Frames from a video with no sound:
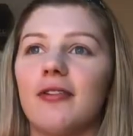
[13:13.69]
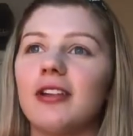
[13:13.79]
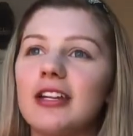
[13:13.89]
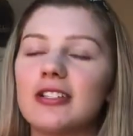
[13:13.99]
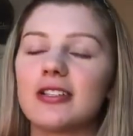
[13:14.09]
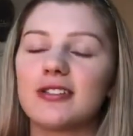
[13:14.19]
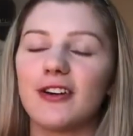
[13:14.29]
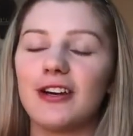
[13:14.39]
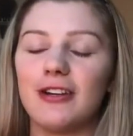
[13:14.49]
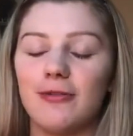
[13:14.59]
really just
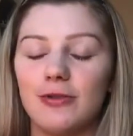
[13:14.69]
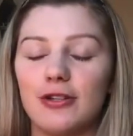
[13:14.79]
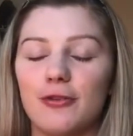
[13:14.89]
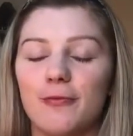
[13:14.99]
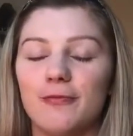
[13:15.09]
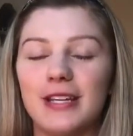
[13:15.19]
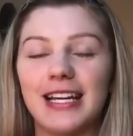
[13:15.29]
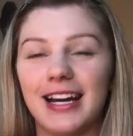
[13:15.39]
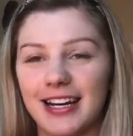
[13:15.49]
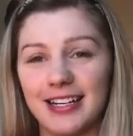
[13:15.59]
started YouTube
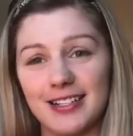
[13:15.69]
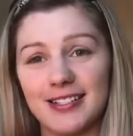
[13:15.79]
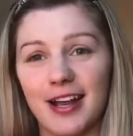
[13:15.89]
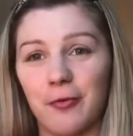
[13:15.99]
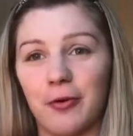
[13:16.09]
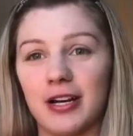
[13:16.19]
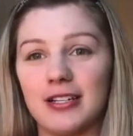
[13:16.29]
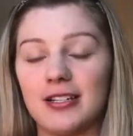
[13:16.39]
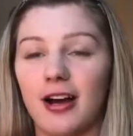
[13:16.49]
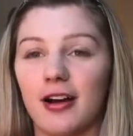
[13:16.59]
because I wanted
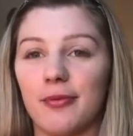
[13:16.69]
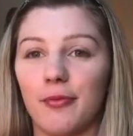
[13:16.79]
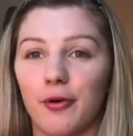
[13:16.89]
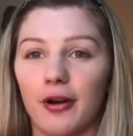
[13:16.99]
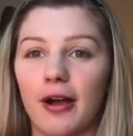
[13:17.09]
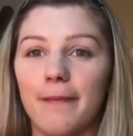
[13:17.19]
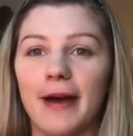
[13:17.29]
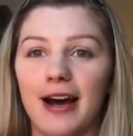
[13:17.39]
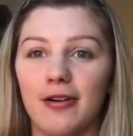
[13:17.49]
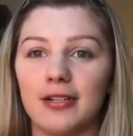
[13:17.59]
to talk more
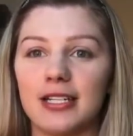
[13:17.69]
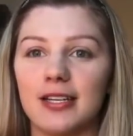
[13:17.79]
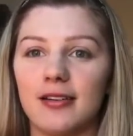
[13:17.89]
about